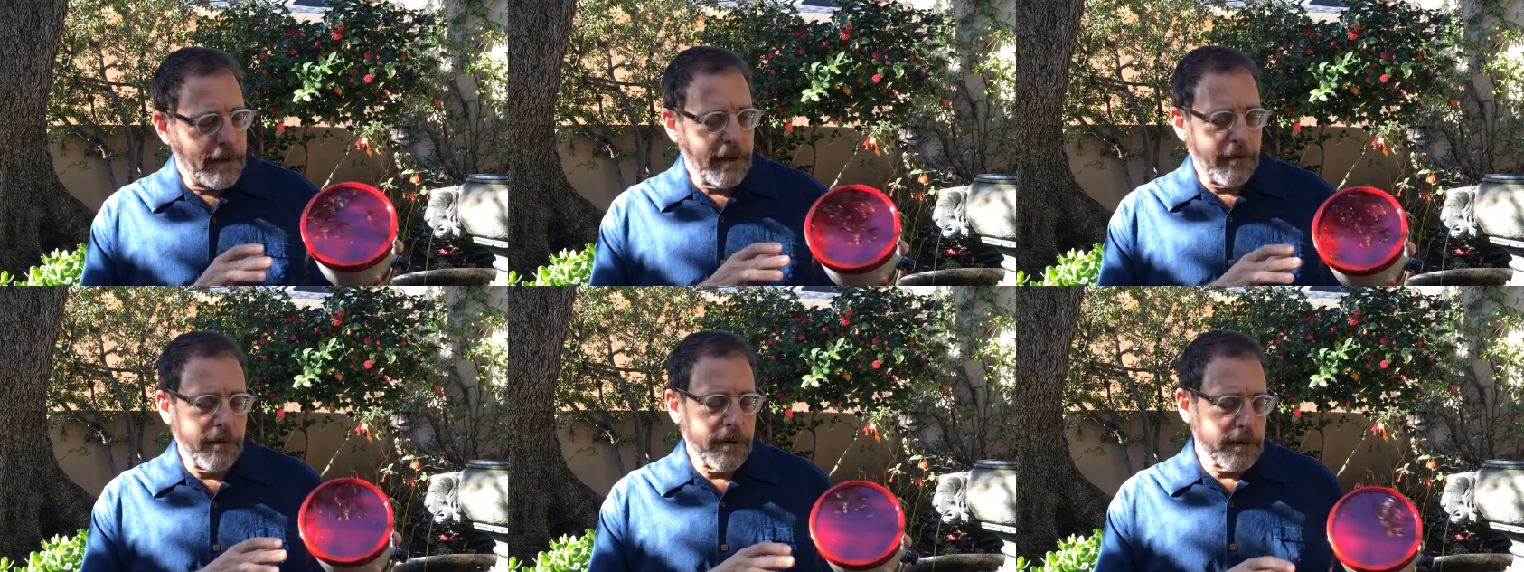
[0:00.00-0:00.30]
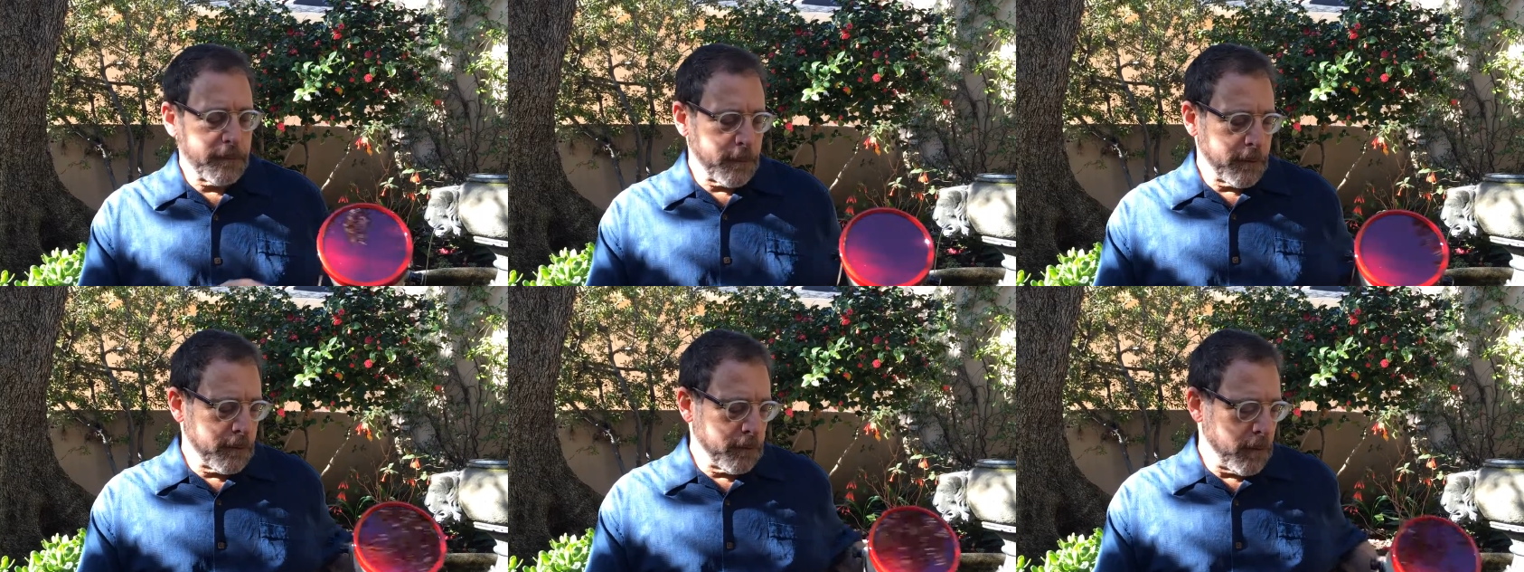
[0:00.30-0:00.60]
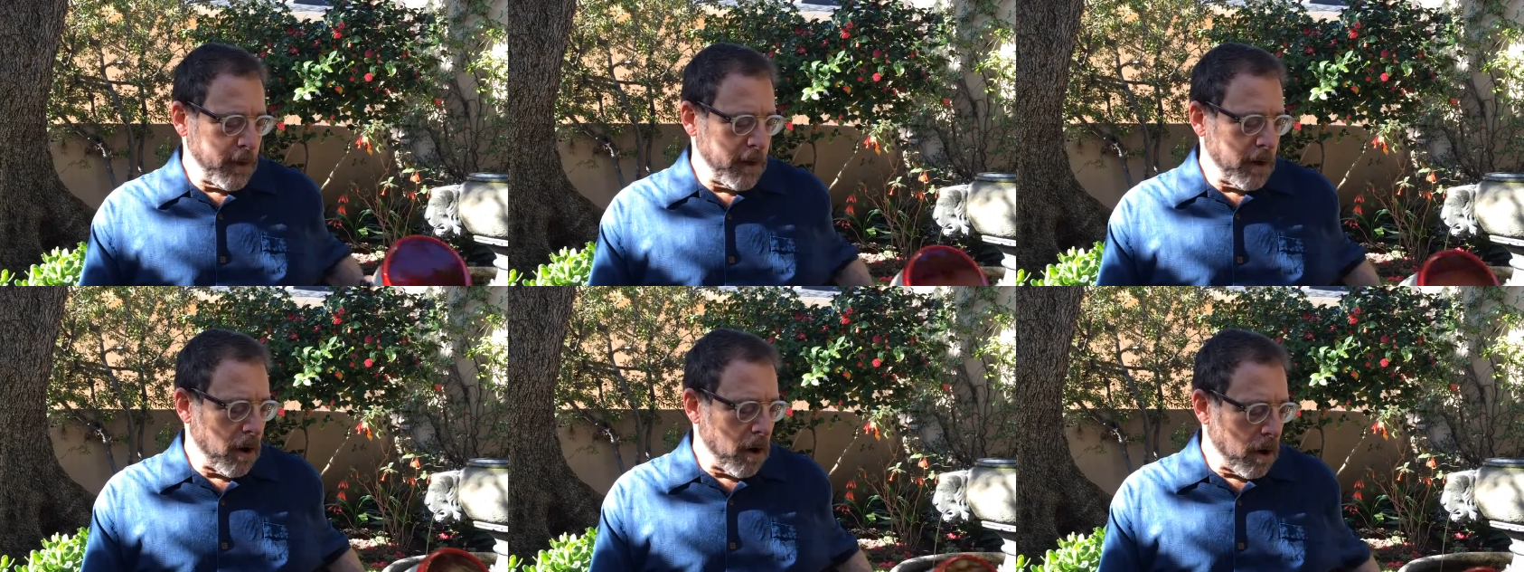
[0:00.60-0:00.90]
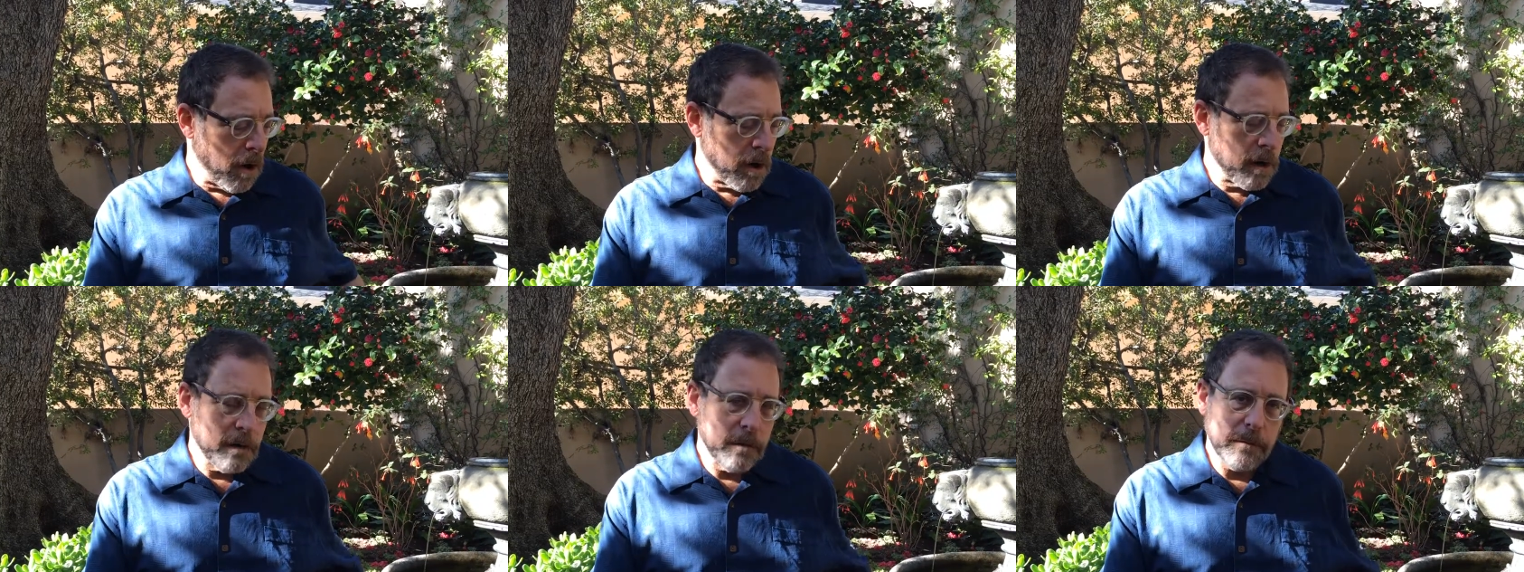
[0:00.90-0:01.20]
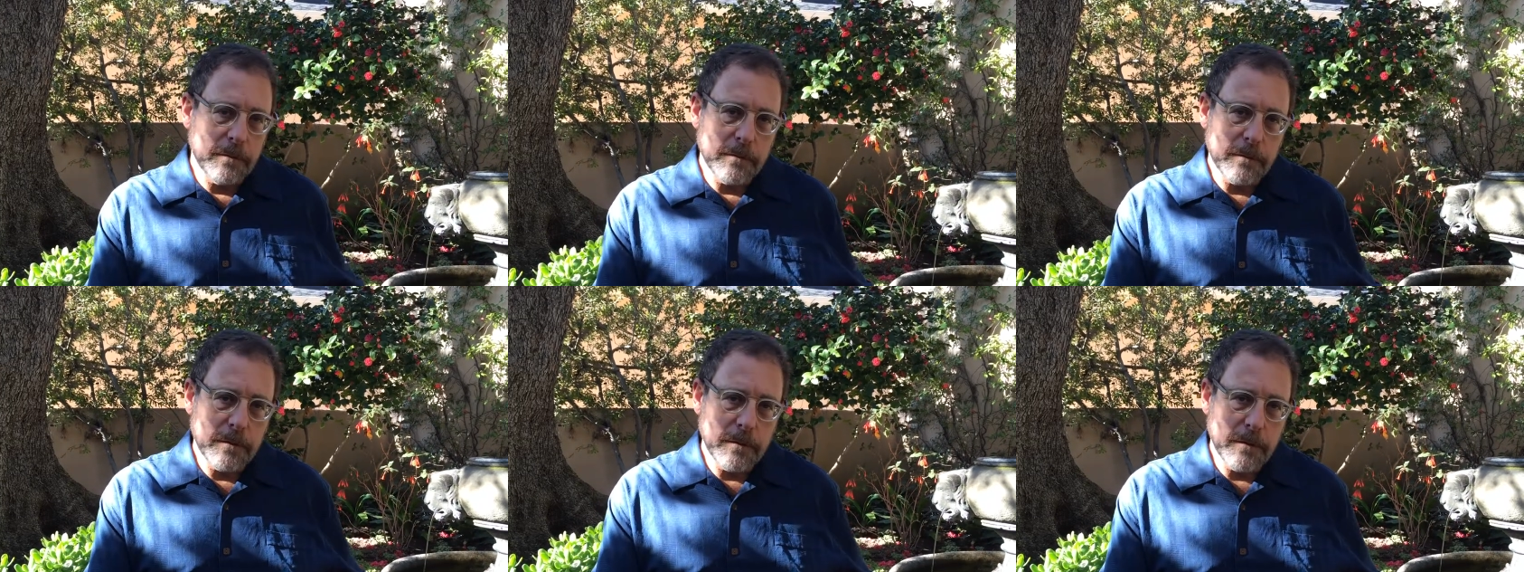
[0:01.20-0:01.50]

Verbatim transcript: difference between our